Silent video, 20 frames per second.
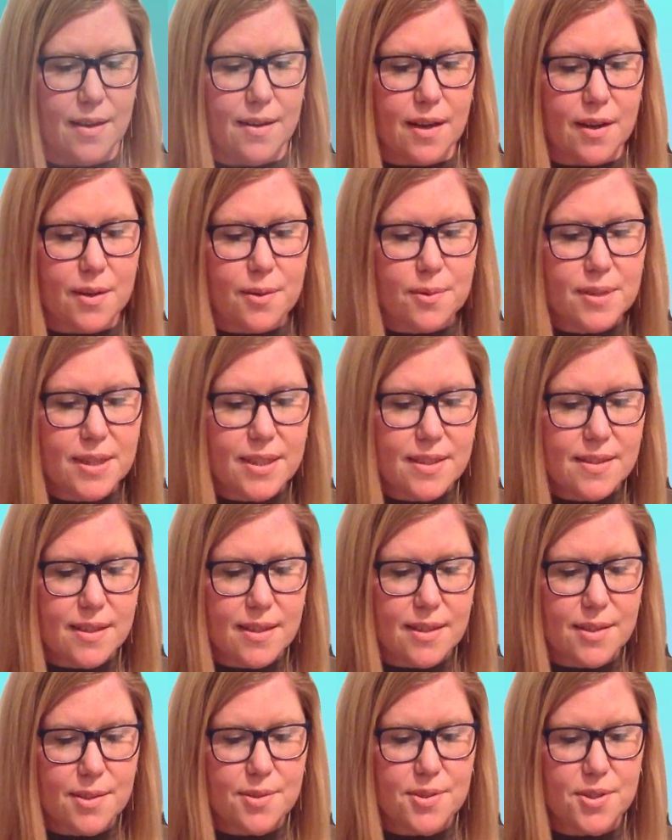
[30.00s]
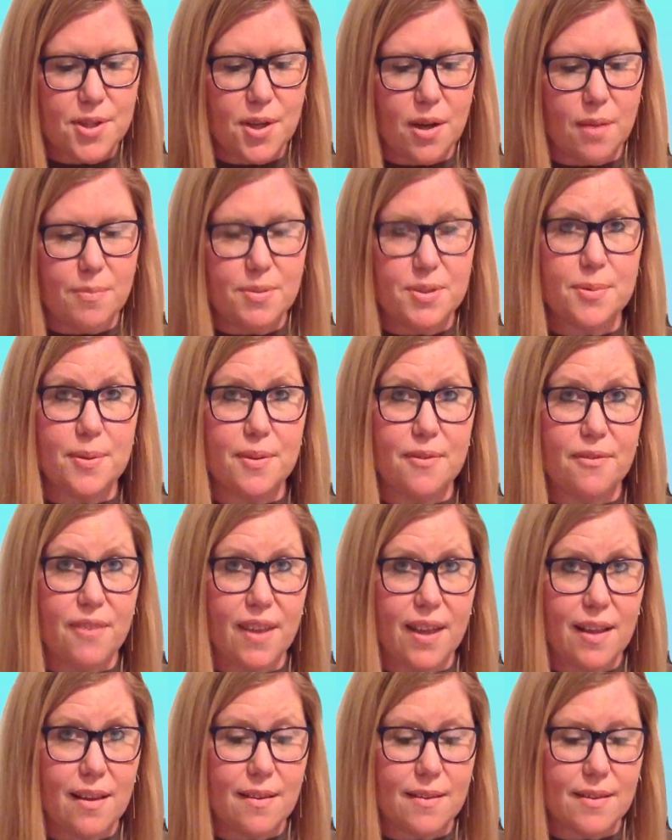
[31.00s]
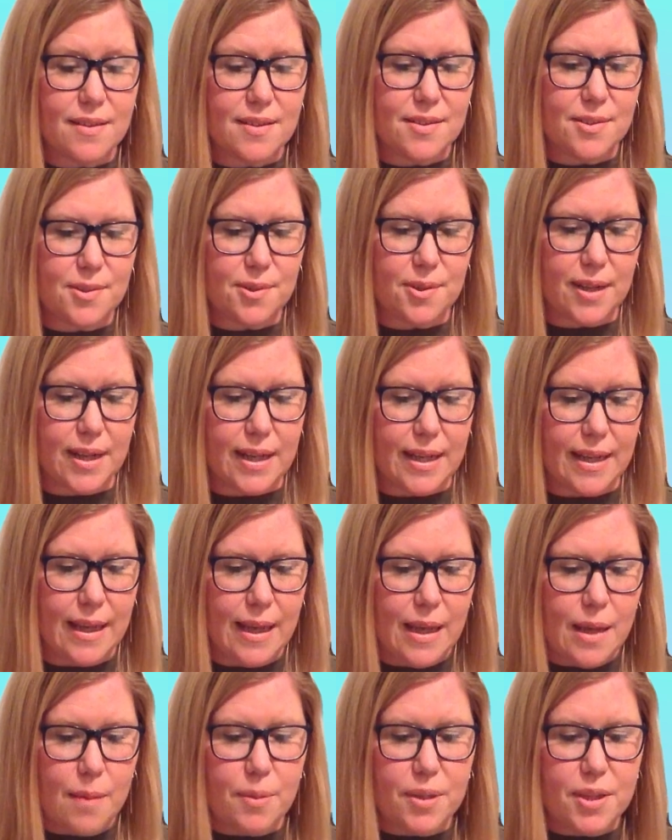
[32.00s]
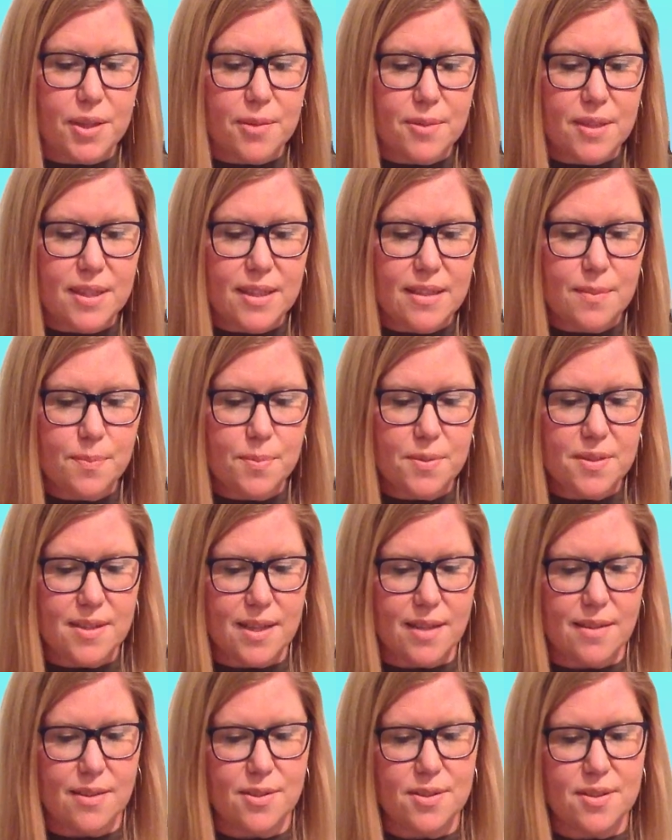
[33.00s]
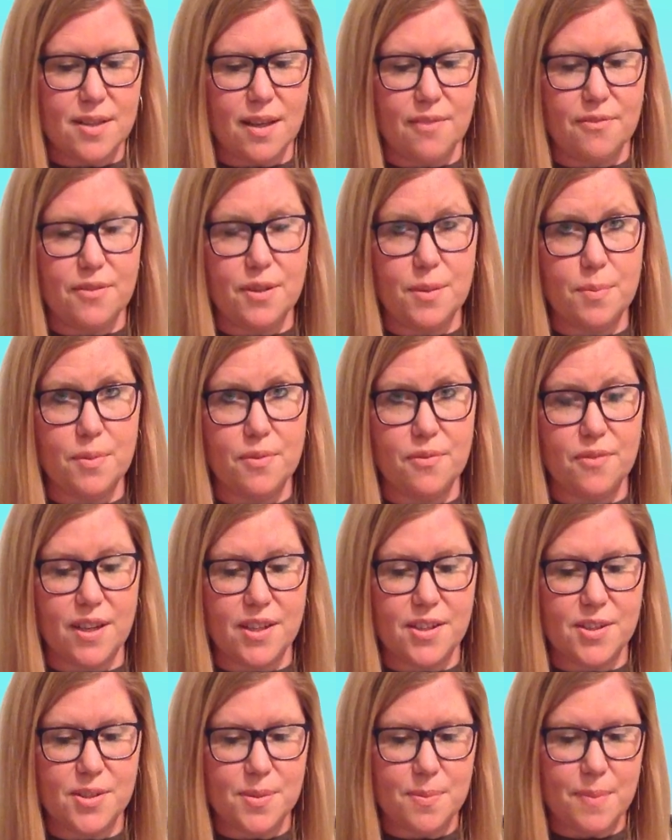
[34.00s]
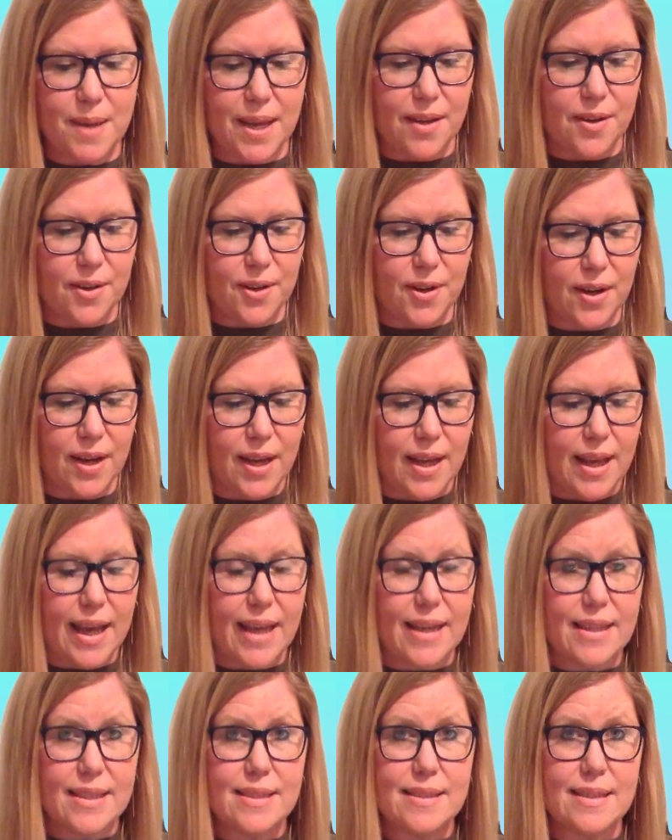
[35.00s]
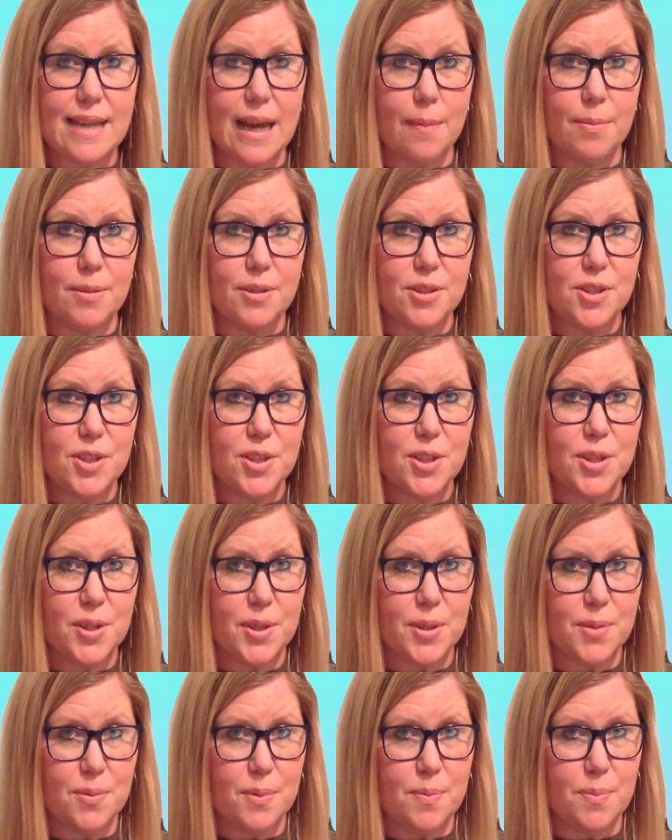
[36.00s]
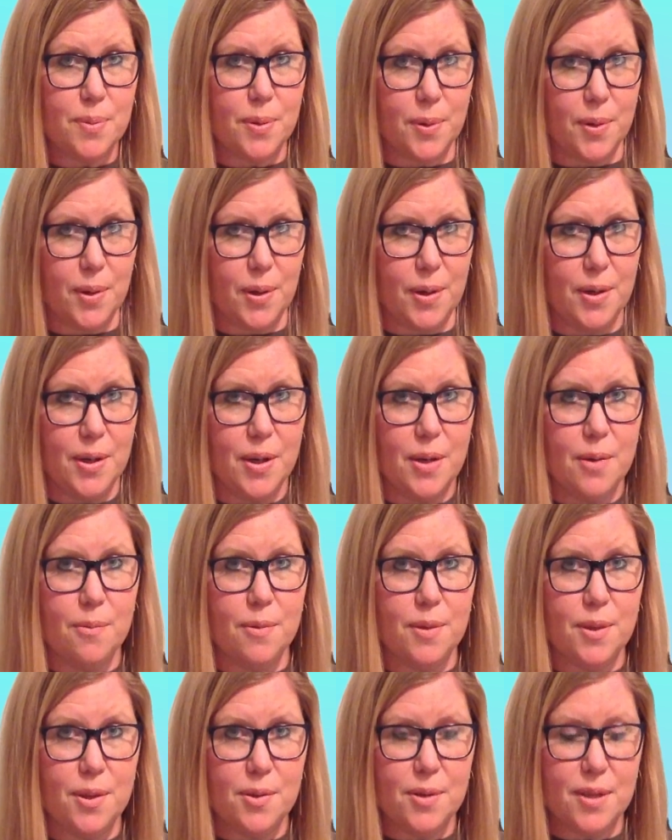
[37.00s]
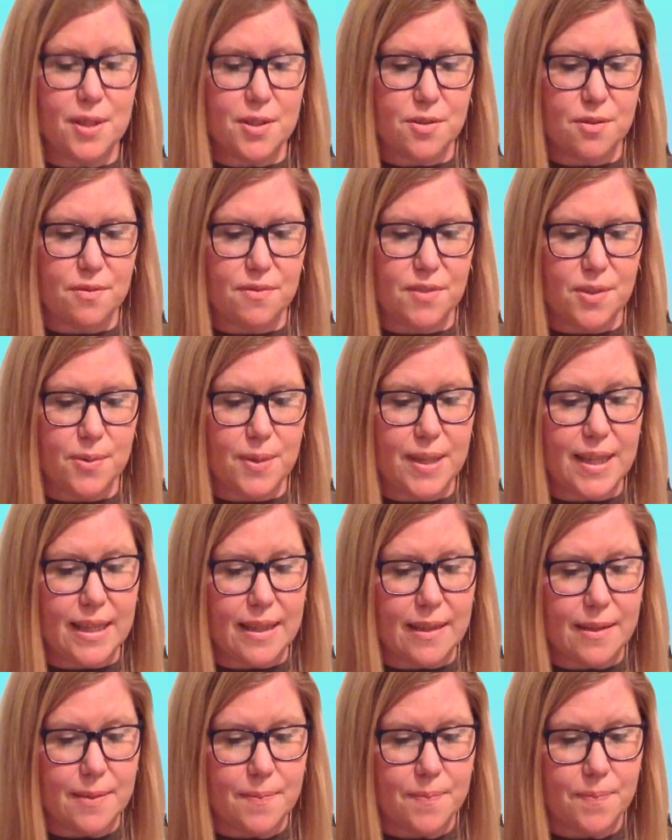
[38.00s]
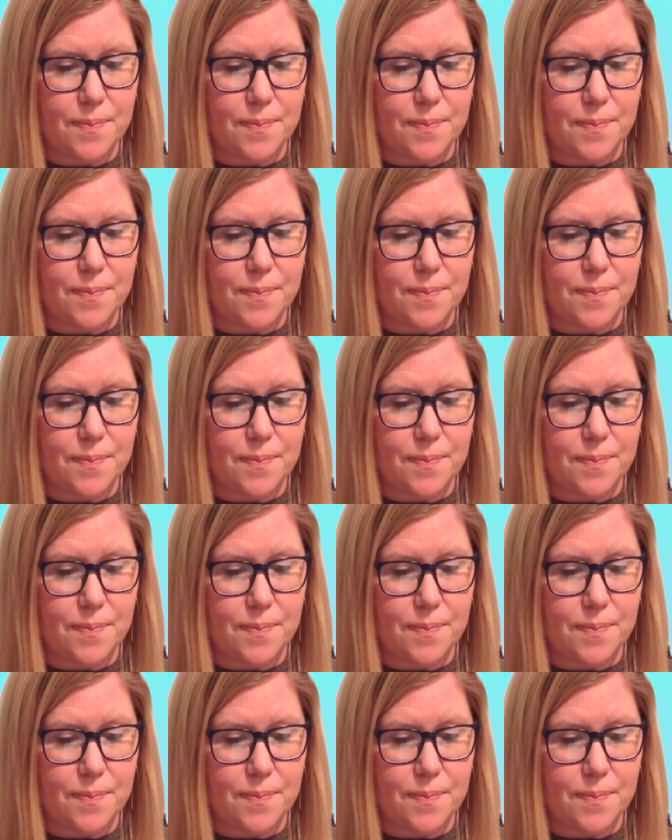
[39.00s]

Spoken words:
Not only is it your job to unveil the story, but you need to present yourself in a professional manner and establish a good rapport with your interviewee.